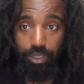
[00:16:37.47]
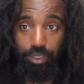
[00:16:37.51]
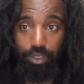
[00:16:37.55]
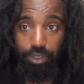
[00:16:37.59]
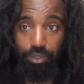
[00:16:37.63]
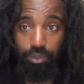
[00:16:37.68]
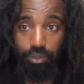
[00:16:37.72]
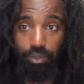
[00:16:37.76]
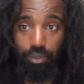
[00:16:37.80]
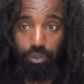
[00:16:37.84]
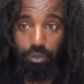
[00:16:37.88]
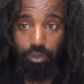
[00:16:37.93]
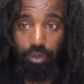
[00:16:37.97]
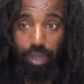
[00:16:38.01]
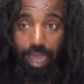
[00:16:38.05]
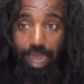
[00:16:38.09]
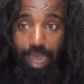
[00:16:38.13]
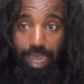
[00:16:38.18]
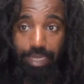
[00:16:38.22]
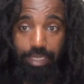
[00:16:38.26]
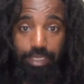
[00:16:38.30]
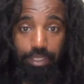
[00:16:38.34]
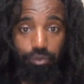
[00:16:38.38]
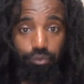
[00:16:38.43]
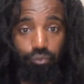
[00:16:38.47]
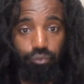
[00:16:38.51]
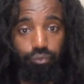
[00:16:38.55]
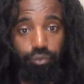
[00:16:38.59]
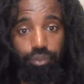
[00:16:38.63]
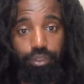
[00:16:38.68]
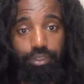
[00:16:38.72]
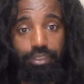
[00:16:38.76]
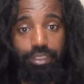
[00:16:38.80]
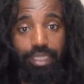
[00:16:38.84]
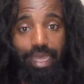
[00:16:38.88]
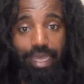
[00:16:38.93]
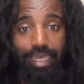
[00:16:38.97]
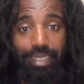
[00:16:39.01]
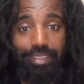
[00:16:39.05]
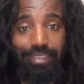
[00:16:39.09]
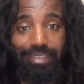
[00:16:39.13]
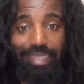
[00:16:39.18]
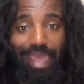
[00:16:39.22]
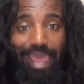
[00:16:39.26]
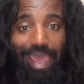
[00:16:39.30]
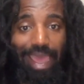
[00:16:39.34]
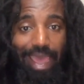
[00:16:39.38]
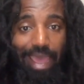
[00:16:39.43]
you know, I didn't
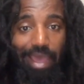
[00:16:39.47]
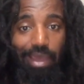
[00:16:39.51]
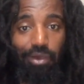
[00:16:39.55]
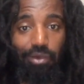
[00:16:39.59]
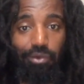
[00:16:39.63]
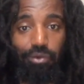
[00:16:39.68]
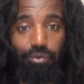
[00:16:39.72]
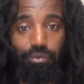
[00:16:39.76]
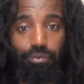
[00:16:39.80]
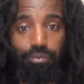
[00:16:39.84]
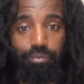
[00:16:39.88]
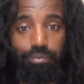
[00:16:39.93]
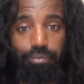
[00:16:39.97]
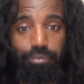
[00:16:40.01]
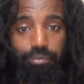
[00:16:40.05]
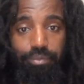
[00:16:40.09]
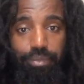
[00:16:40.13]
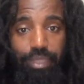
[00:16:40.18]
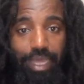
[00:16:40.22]
realize how